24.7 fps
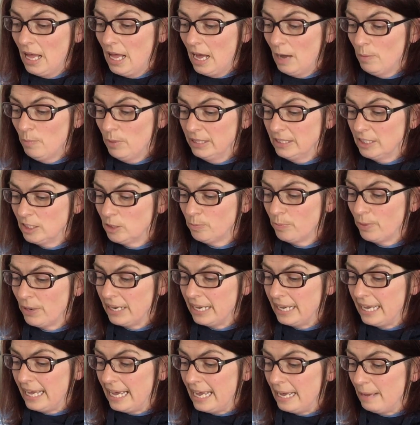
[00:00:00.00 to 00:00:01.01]
And when
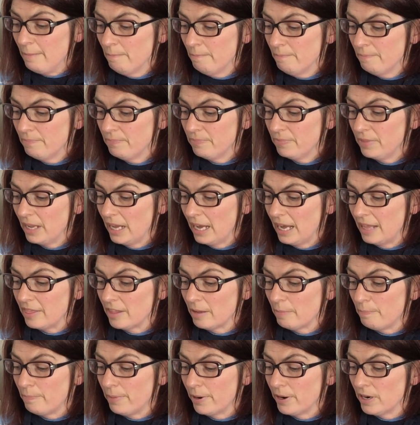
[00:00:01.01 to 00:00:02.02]
spring came and
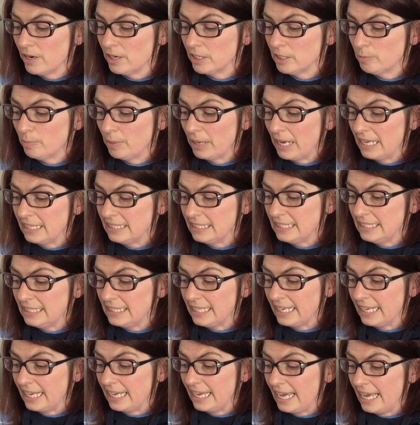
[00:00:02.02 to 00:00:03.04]
the birds began to
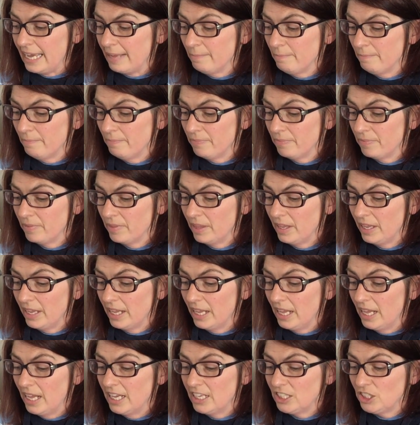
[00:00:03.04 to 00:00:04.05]
sing again,
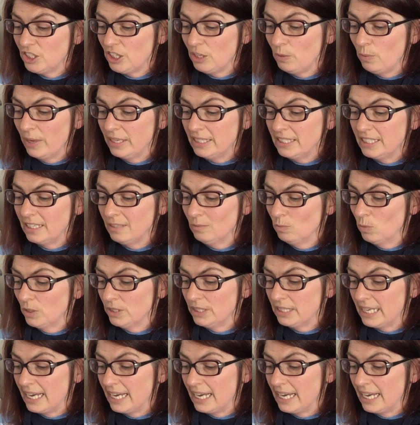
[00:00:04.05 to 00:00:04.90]
she went in one